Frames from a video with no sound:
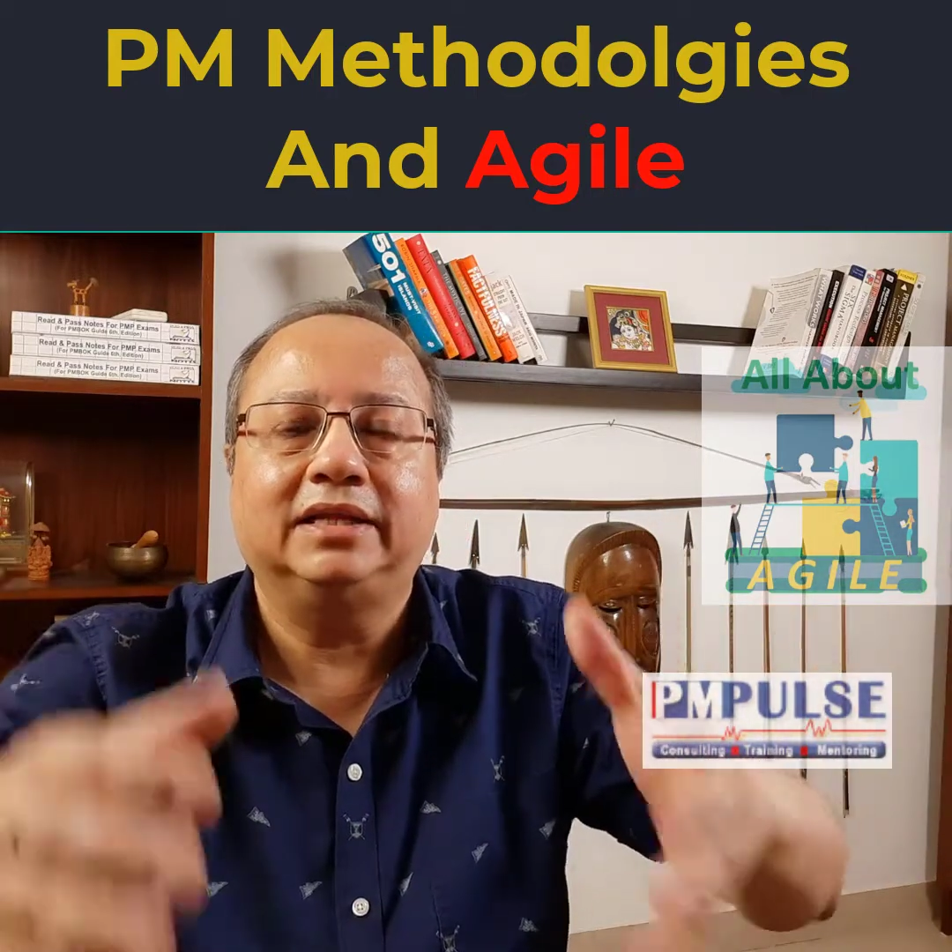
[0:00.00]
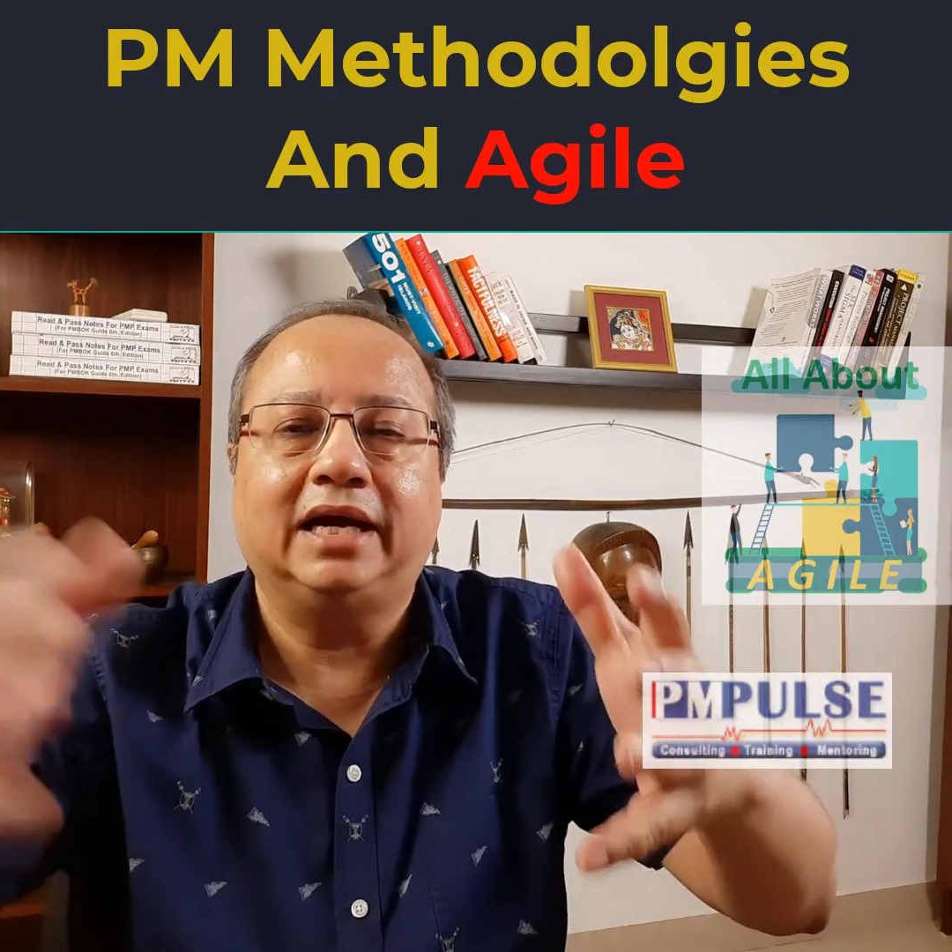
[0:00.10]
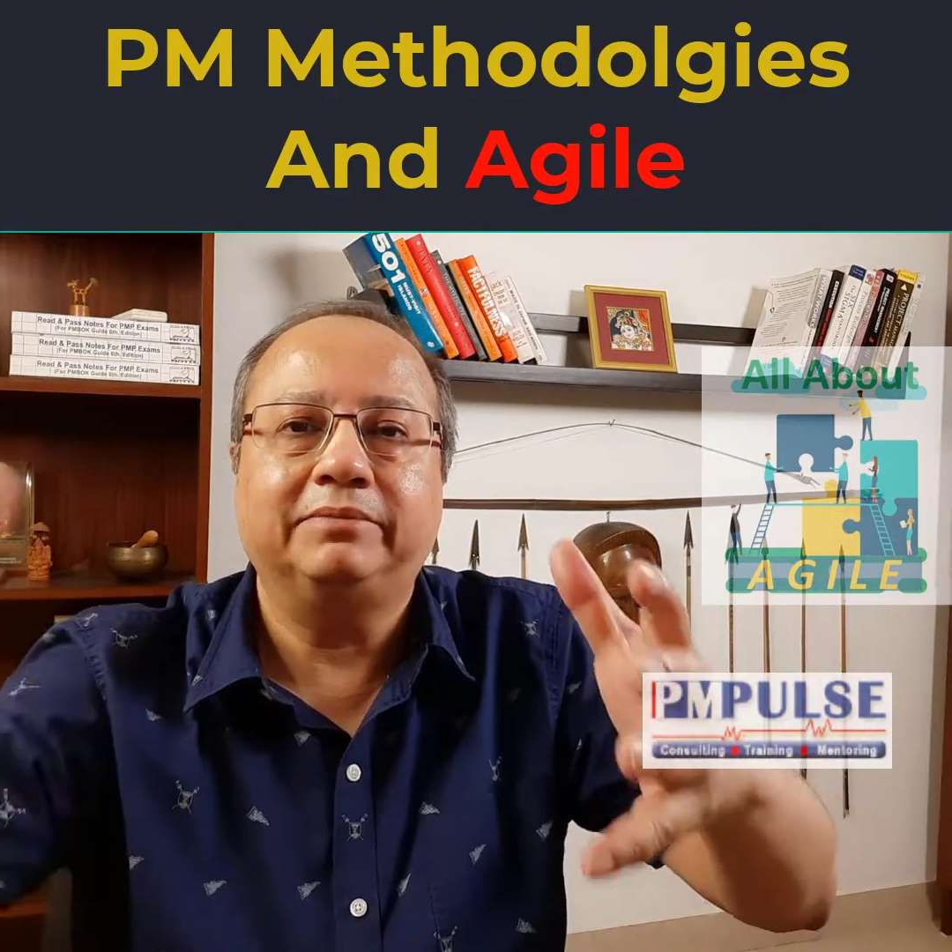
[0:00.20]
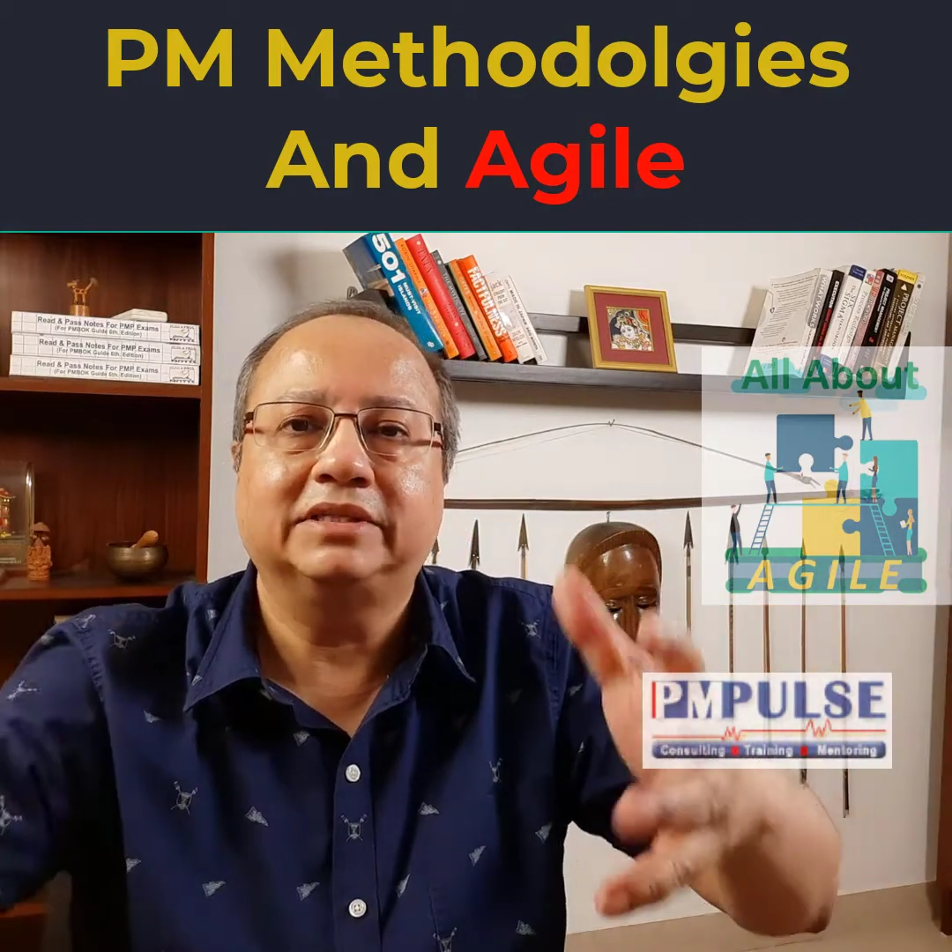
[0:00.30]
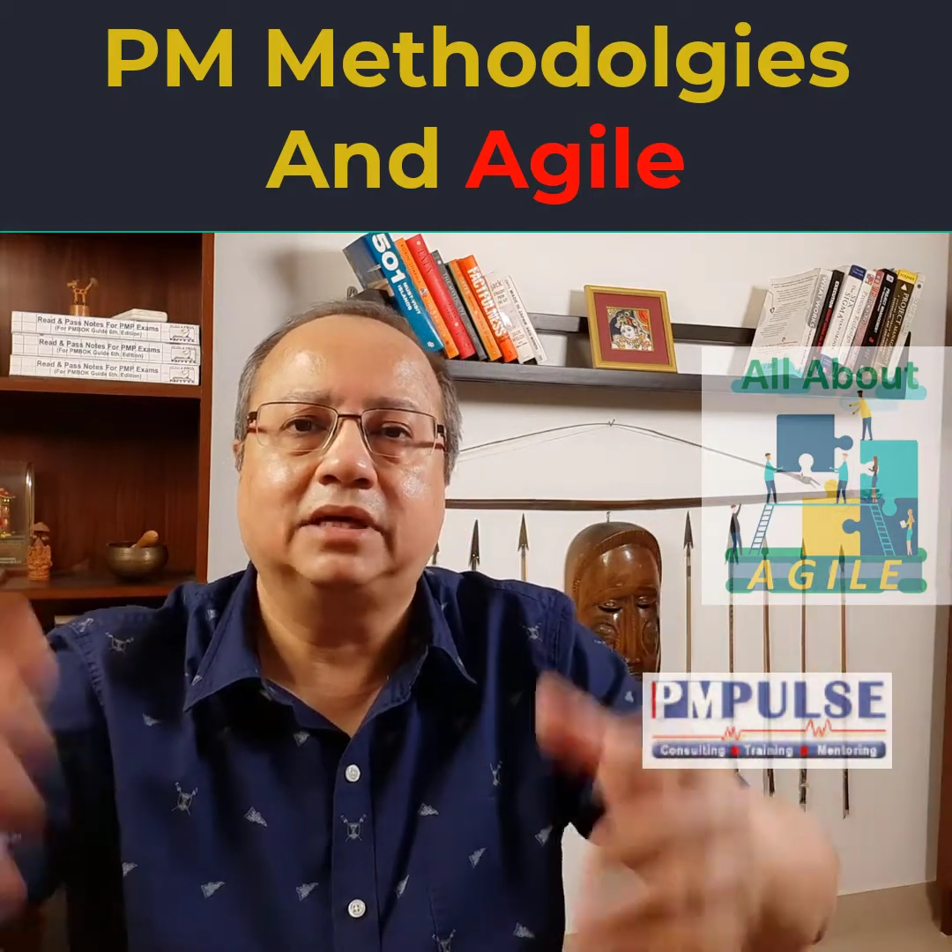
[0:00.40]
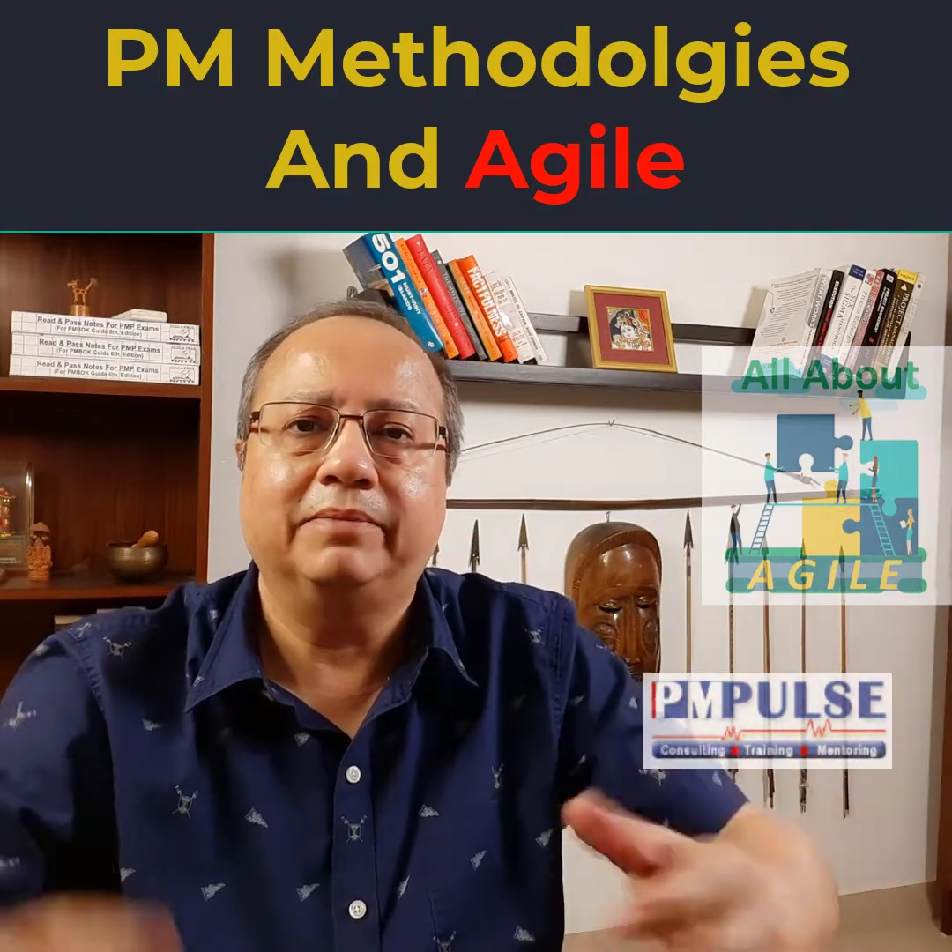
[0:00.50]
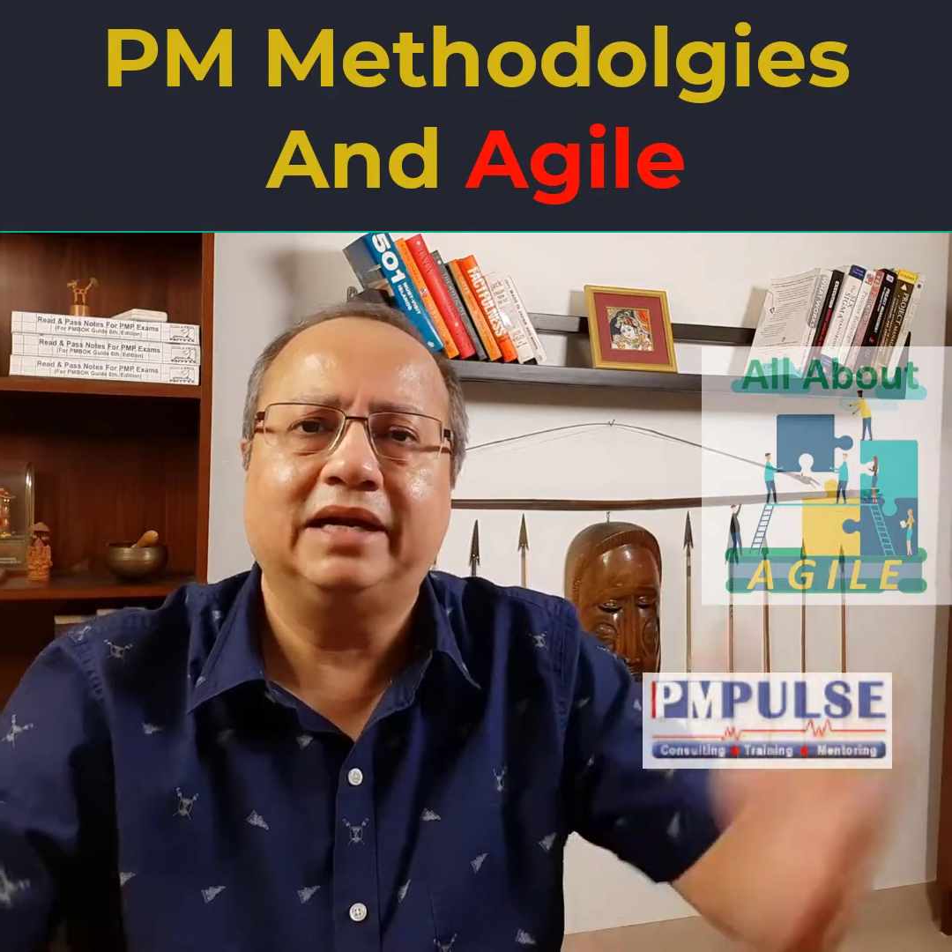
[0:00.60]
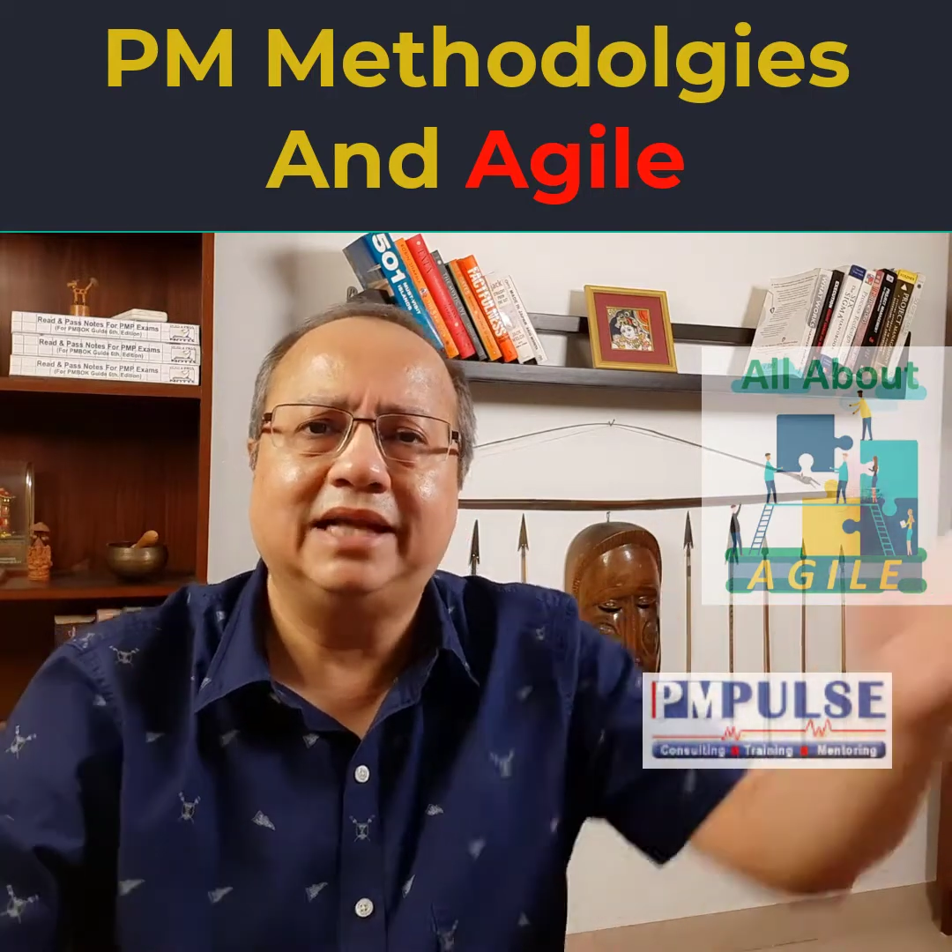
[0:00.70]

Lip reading: that much compliant?